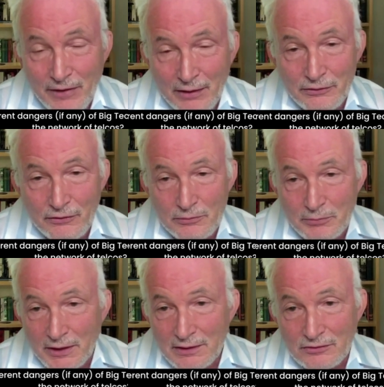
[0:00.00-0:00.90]
value of the
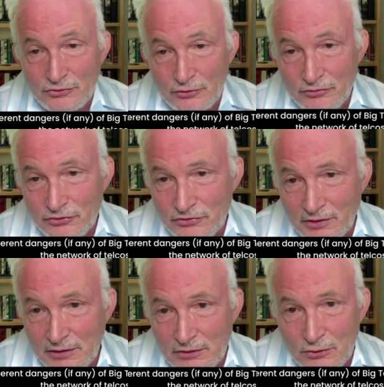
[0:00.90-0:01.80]
banking services
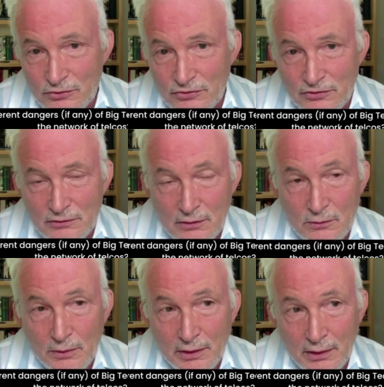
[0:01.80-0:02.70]
that I use, is in no
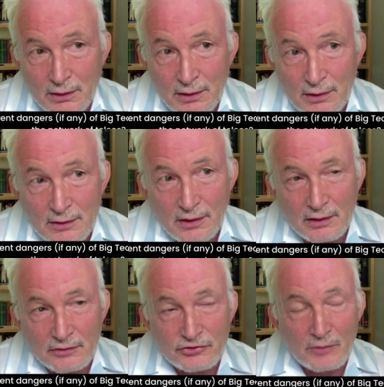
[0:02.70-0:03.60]
way
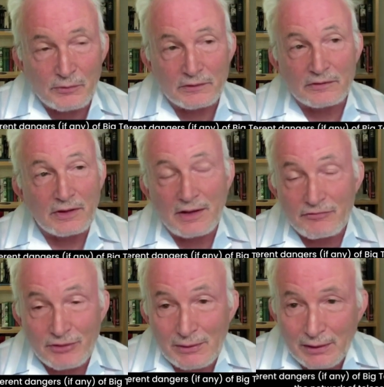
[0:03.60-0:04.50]
something that they
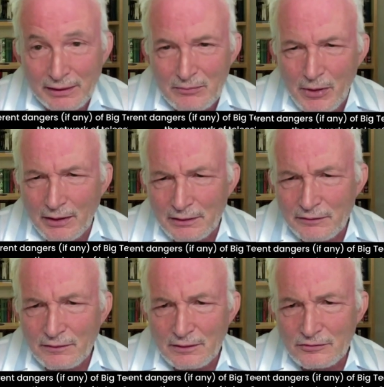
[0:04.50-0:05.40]
have a claim on. I
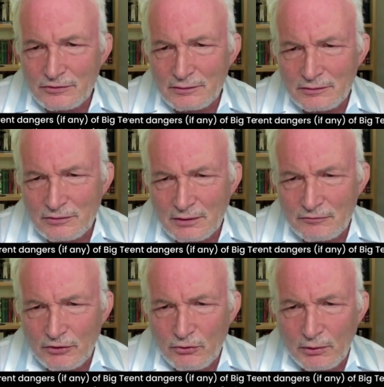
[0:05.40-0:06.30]
think it's kind
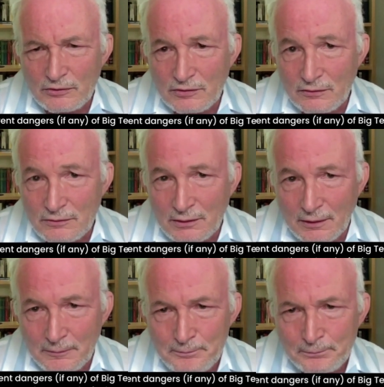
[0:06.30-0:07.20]
of a crazy
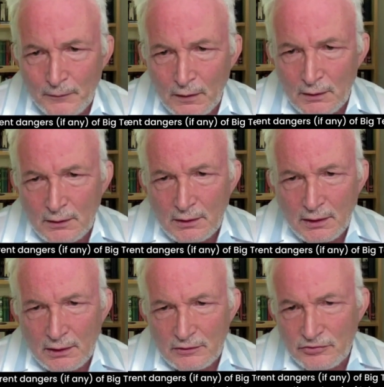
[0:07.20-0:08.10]
thing.
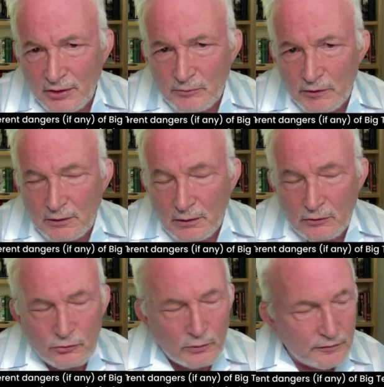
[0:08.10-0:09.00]
And the same thing
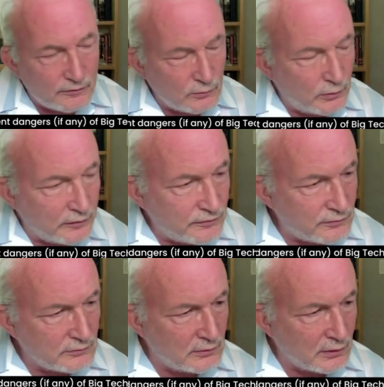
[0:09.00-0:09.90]
goes with
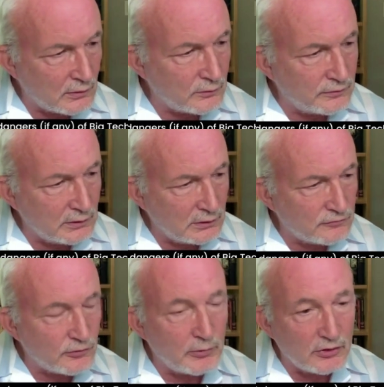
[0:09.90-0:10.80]
the
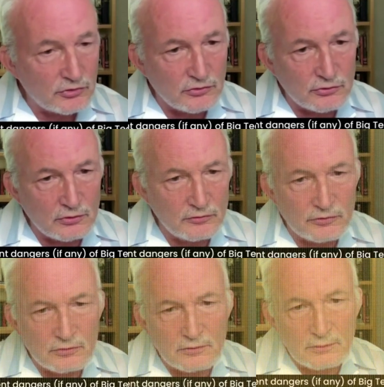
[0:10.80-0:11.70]
information
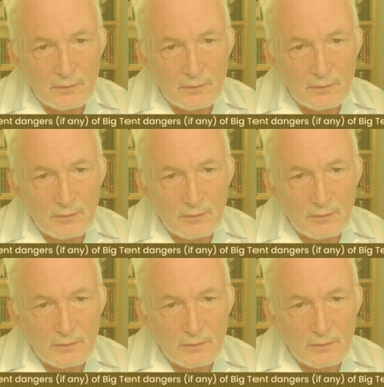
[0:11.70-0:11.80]
services.